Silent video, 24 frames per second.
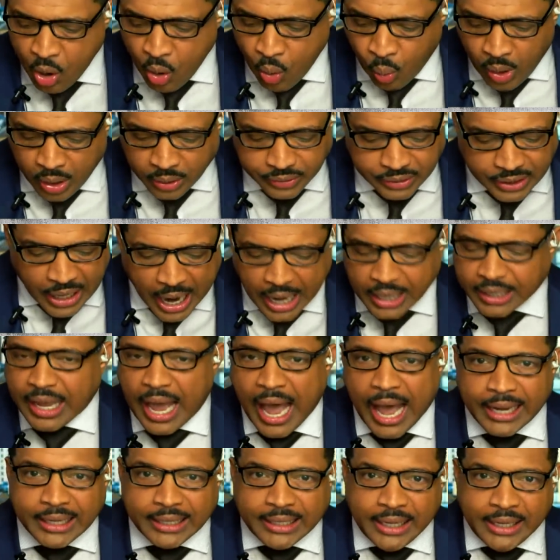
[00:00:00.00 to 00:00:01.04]
well, doc,
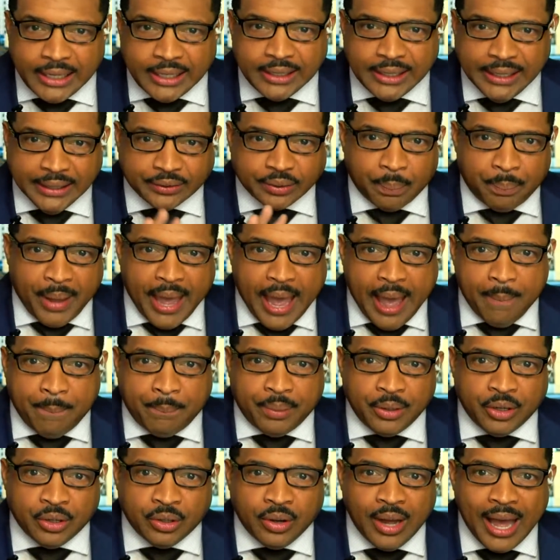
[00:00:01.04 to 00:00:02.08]
I get it, it's a bad
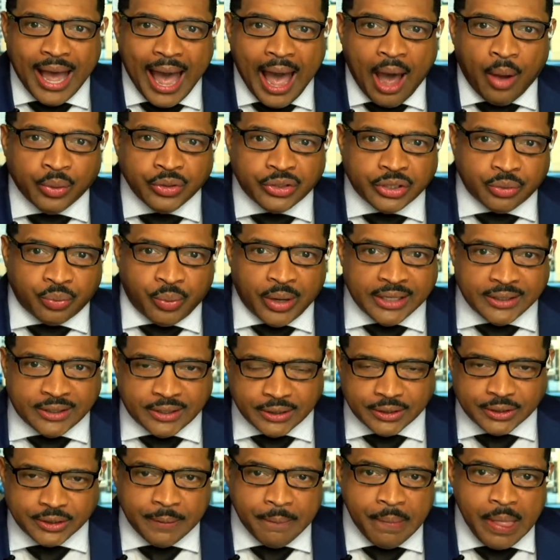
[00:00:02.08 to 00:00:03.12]
bill. How is it
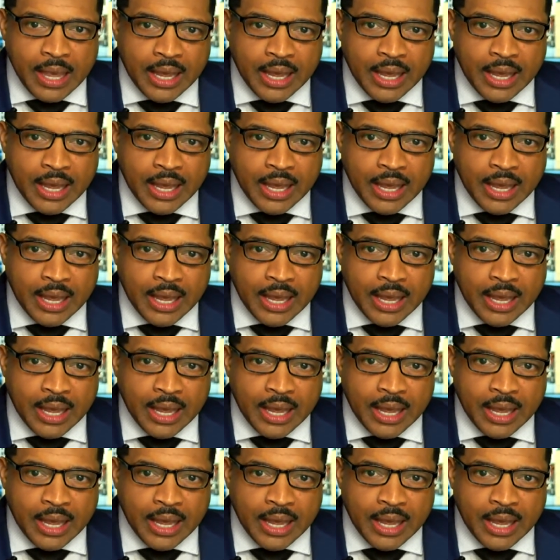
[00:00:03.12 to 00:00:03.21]
racist?